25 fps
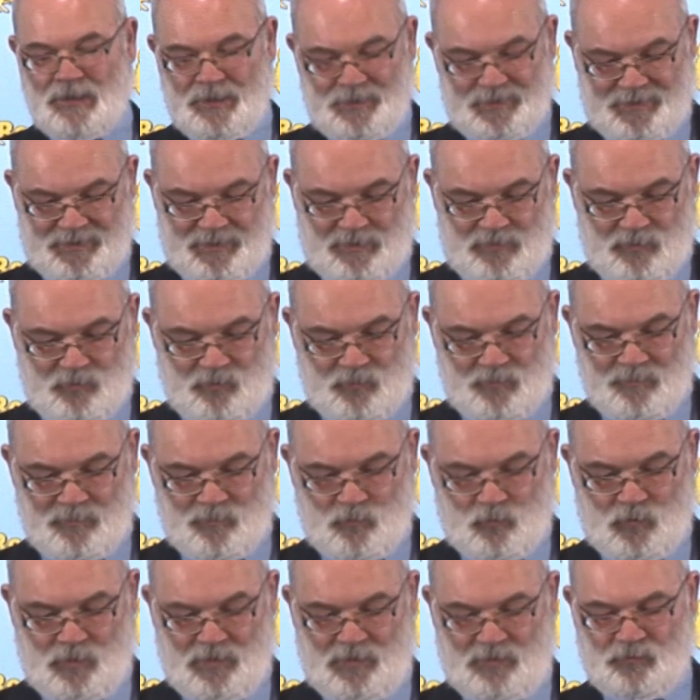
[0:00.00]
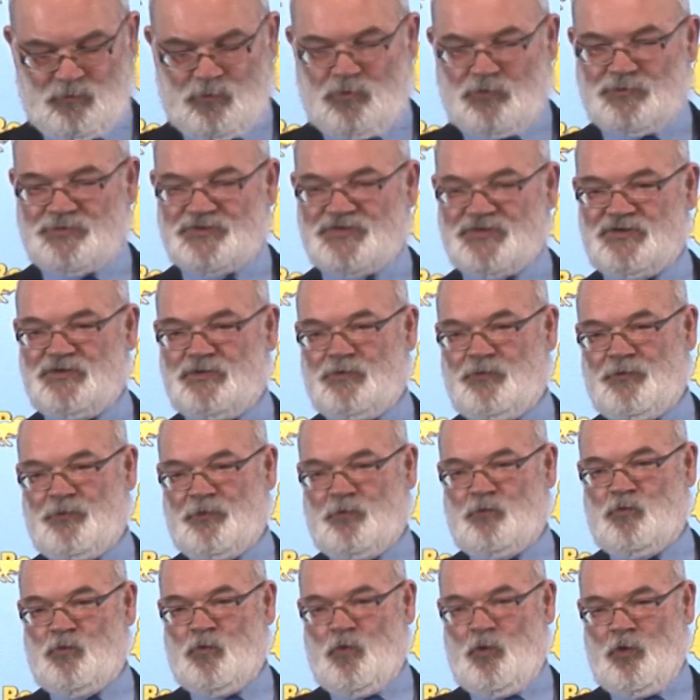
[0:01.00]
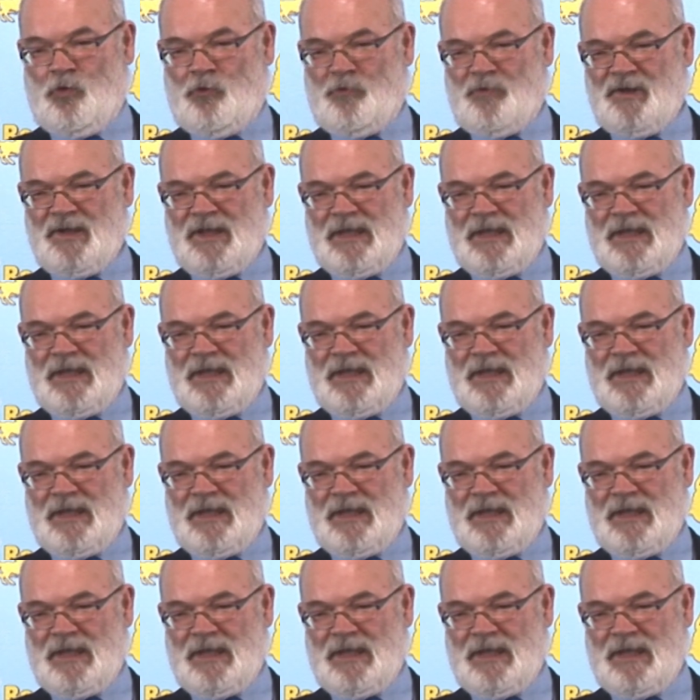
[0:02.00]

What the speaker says: So, World War II, the war